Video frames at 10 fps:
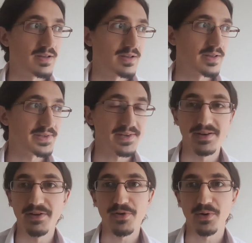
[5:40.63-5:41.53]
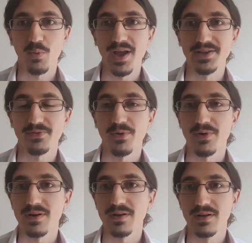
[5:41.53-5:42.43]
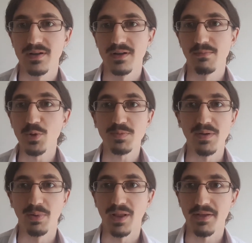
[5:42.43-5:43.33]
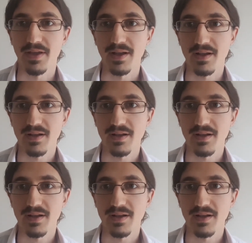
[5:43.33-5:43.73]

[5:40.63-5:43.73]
it's in different ways for most people, I think.